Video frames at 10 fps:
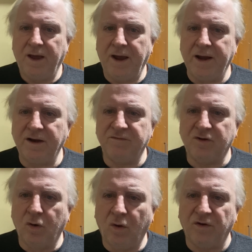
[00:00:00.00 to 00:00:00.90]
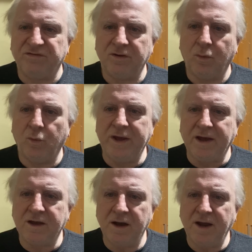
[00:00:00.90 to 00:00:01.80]
And of course, we
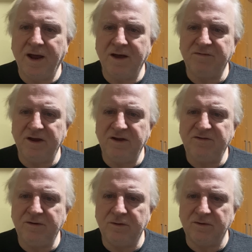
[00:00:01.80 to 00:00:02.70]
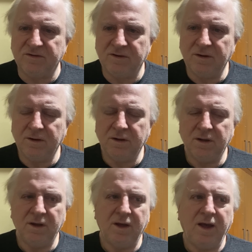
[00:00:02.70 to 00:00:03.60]
are going to have issues
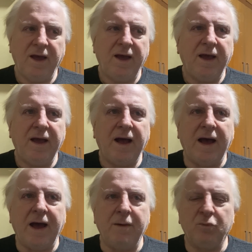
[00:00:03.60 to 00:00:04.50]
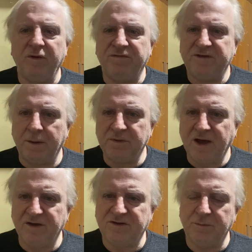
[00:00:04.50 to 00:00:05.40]
with some
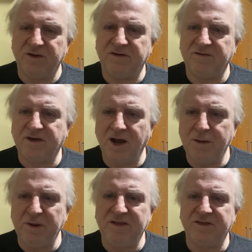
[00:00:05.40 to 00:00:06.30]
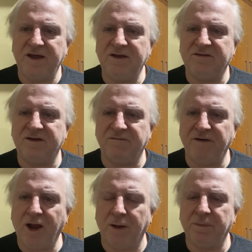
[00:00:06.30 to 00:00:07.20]
customers. There's going to be things
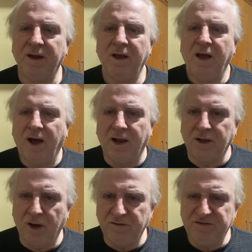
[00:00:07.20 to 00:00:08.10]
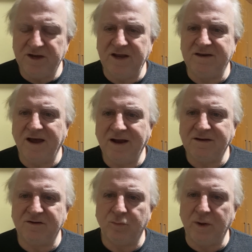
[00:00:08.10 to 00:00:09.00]
develop. A lot of the
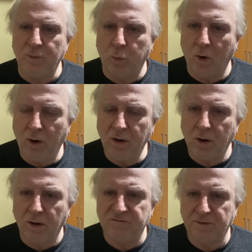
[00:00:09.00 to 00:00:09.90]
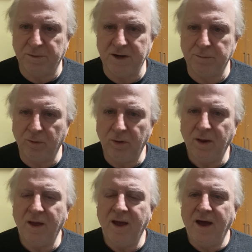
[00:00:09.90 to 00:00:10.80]
detectors we work on for people
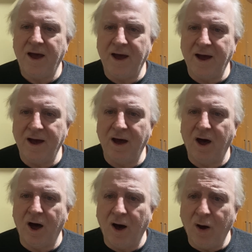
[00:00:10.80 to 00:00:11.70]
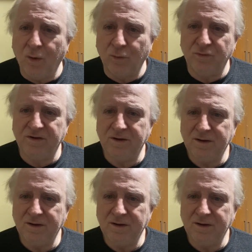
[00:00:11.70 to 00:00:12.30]
are old.